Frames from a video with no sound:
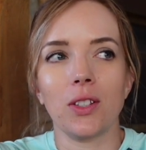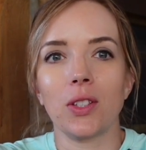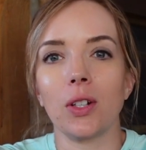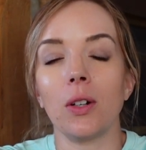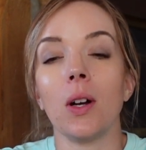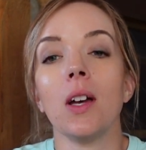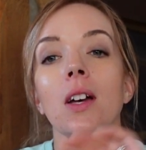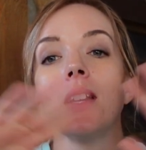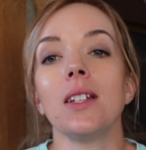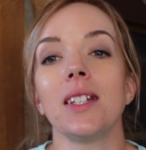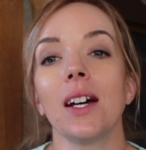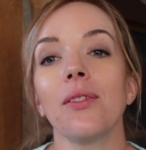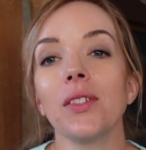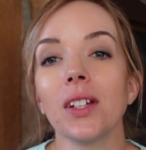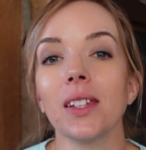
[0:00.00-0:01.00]
So
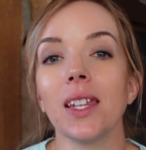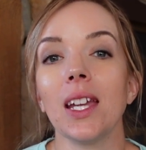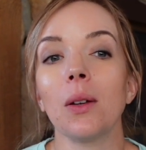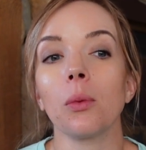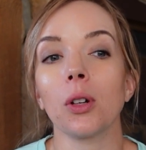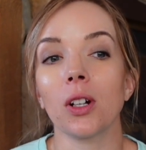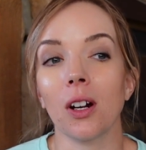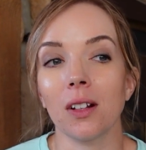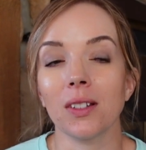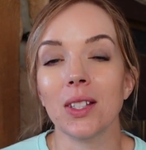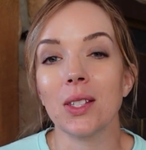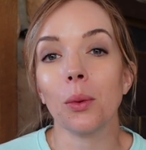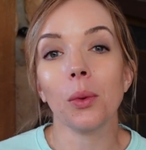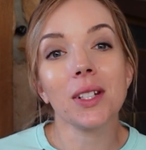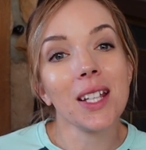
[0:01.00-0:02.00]
definitely,
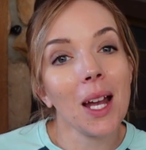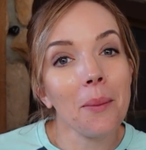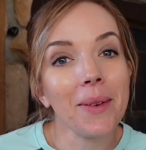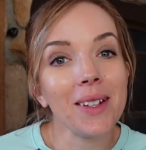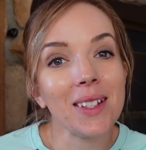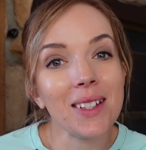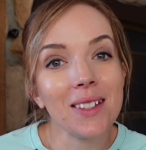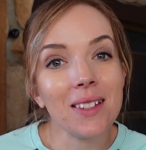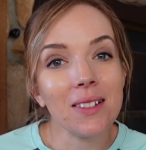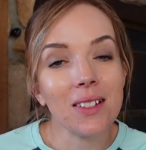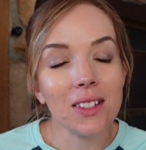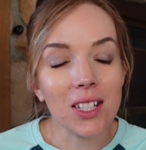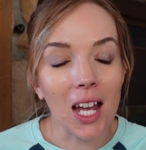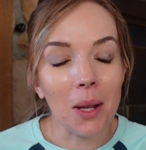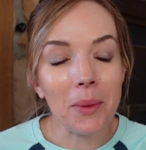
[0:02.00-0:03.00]
regardless of what time
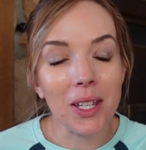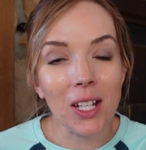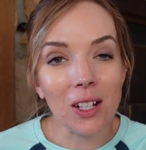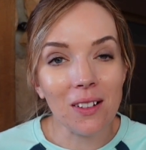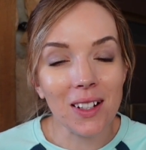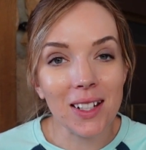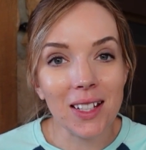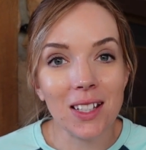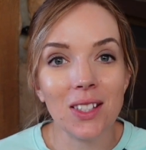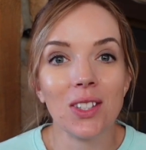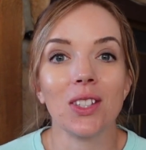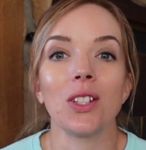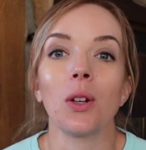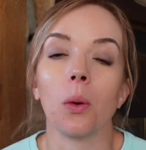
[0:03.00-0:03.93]
of year it is,